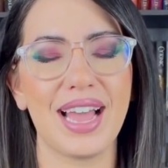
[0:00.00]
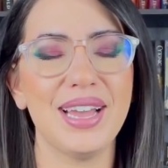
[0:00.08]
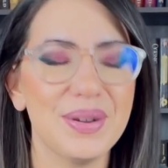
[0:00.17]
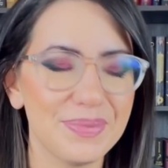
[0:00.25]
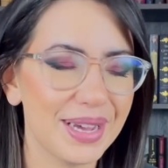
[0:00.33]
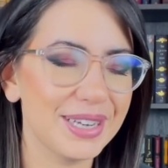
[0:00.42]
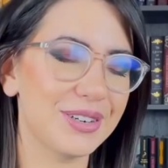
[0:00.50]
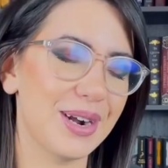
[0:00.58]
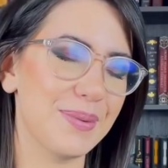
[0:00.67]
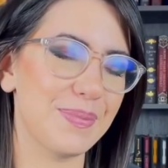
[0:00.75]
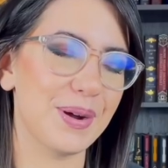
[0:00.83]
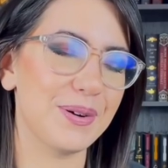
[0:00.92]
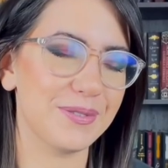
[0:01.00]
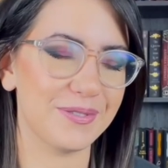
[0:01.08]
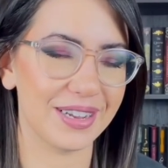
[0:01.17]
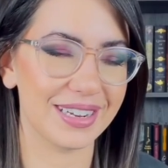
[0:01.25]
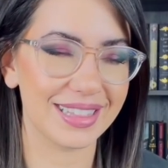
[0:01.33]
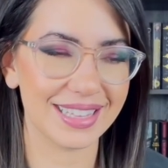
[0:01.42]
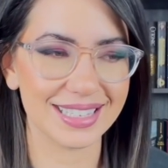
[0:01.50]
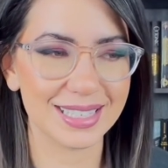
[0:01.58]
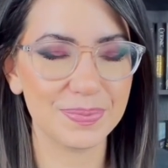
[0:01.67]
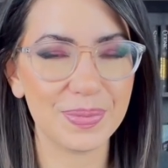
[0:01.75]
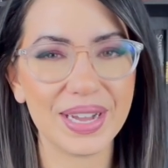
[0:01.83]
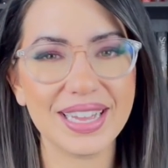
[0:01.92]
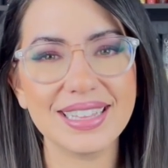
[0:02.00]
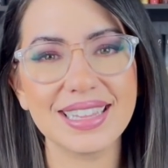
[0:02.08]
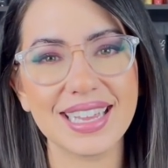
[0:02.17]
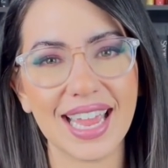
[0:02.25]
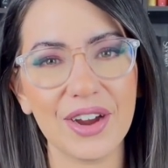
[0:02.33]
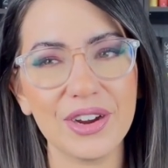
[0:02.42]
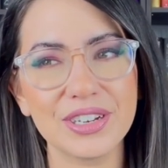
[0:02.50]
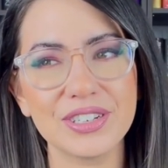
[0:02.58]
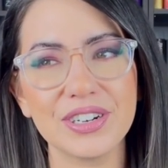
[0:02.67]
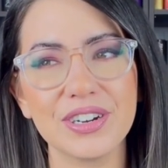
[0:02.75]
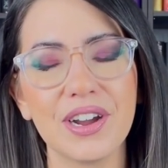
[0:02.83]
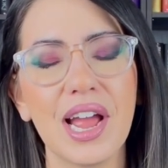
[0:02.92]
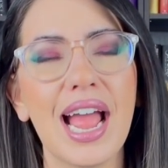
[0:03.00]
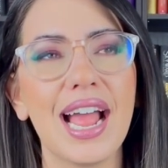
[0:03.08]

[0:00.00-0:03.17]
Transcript: I'm not trying to poke fun at this, but the character,